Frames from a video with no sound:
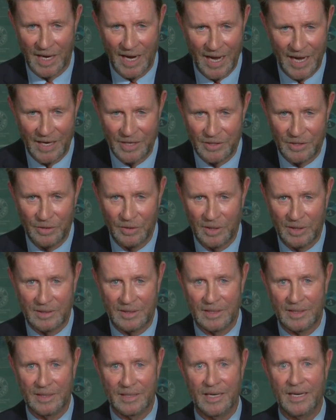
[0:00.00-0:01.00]
I had to do
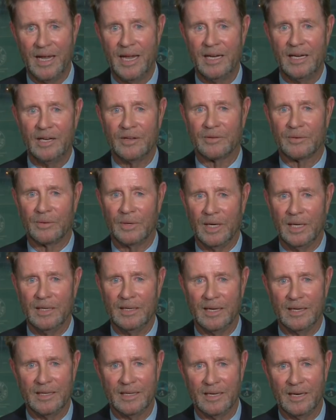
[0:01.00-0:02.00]
it in
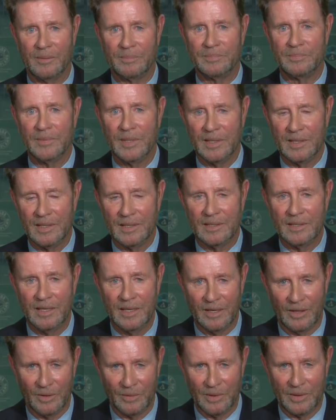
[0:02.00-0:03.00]
83, ended up,
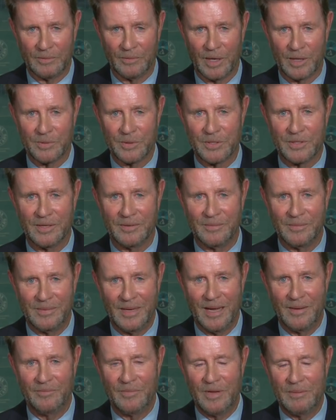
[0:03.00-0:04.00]
when Rick was the
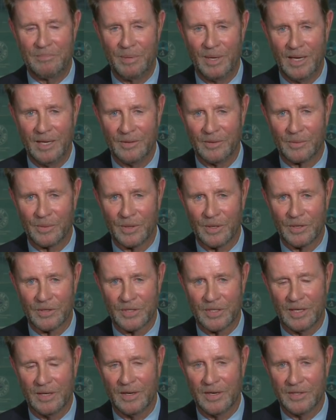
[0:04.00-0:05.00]
MVP in the World
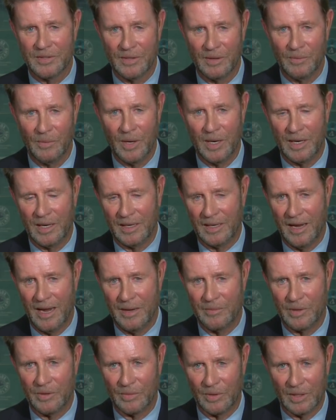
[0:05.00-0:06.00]
Series, winning a
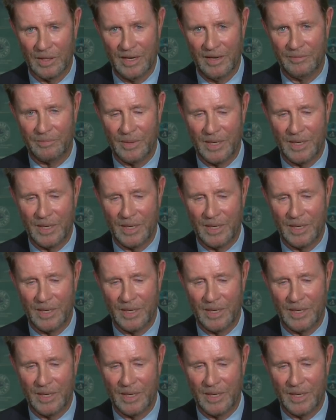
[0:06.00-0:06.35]
game in relief.